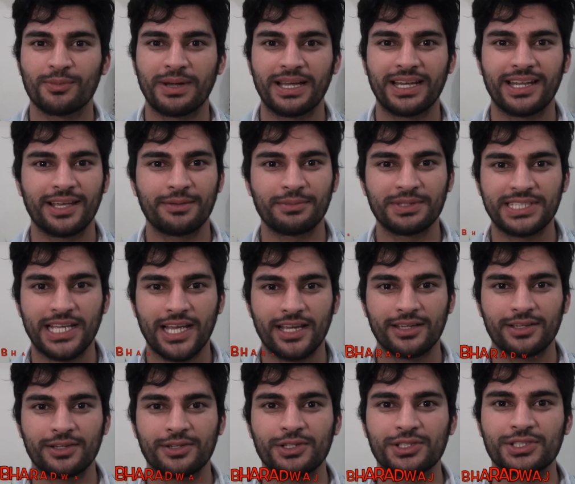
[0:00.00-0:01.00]
My name is
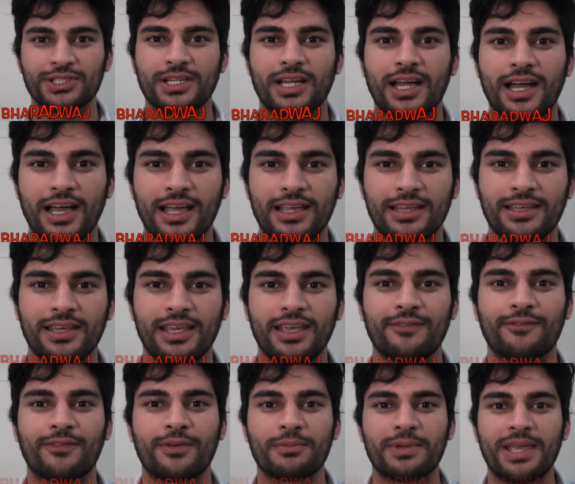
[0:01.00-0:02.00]
Ankush. I
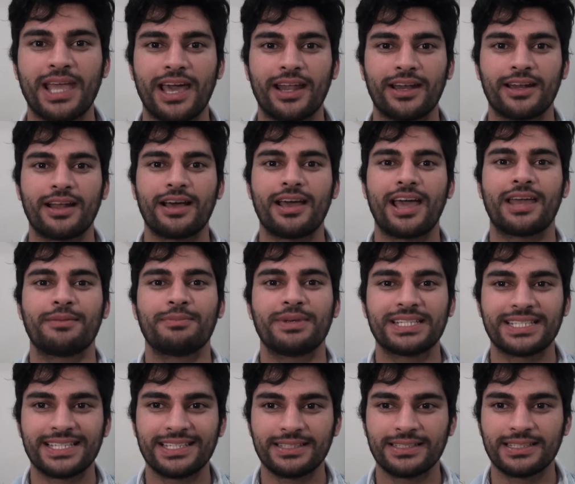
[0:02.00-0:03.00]
came from Canada,
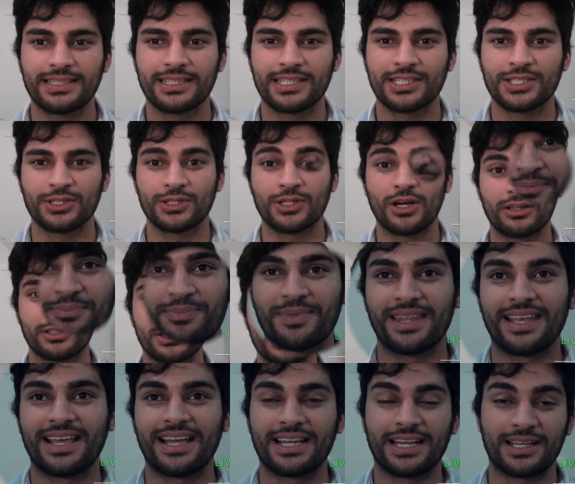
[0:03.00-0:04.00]
Edmonton, to Dr.
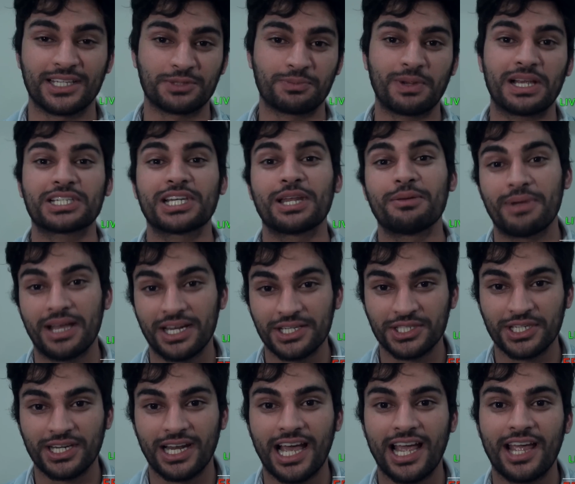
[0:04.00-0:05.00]
Cheema. Especially
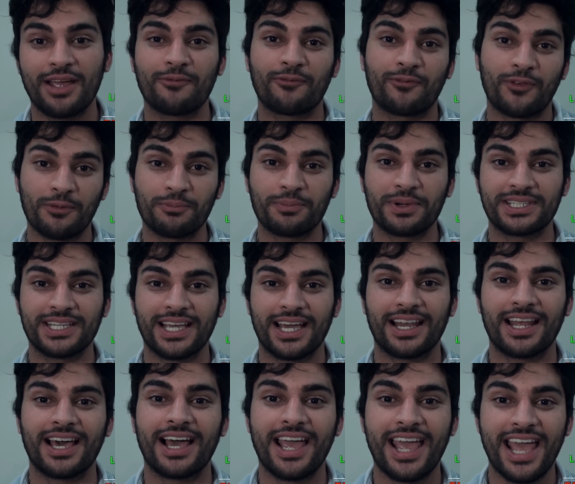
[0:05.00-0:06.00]
mentioned, I am from
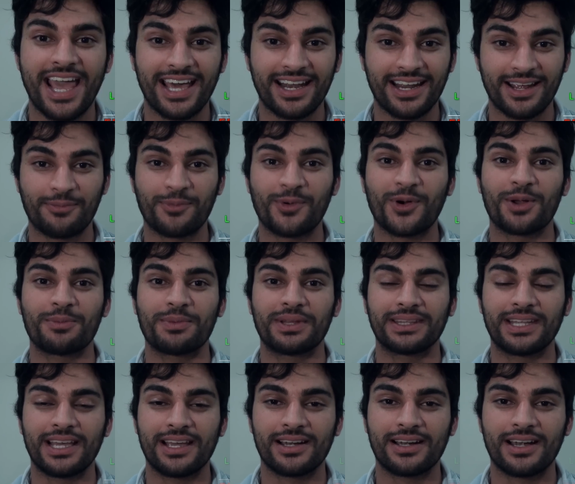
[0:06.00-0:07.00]
Patiala. I had an
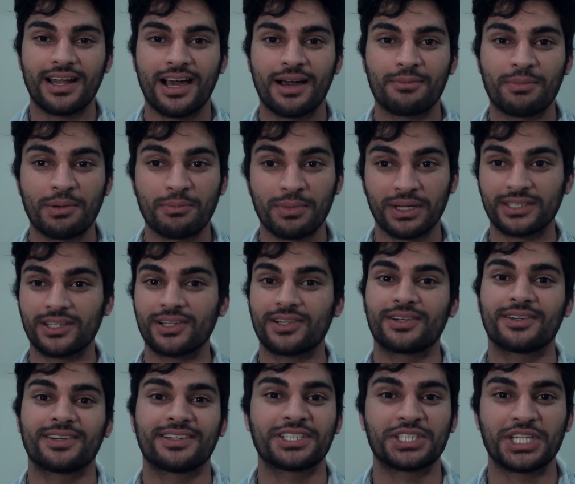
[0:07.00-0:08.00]
appointment there, my mother.
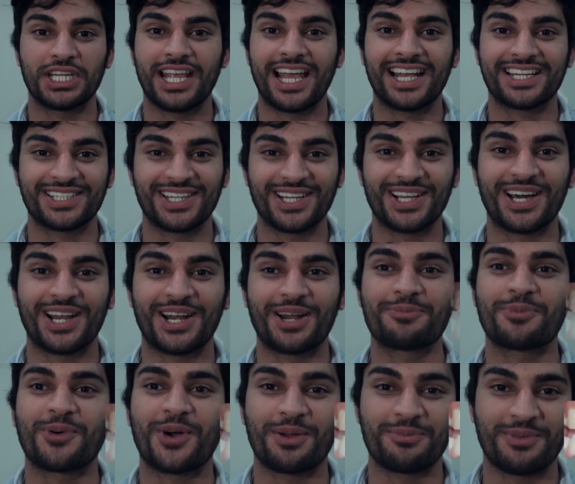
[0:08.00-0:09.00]
She actually got an
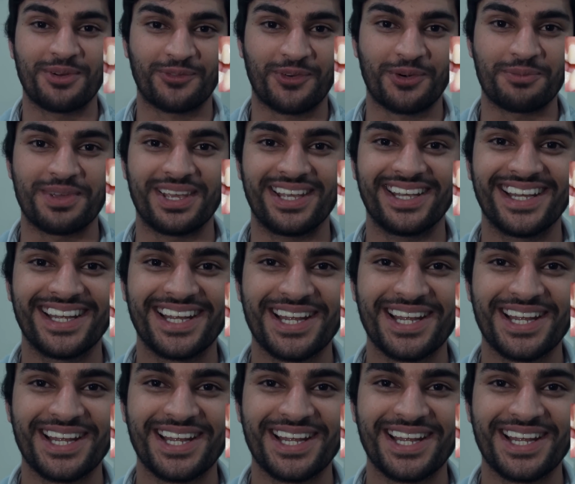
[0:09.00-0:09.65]
appointment for me.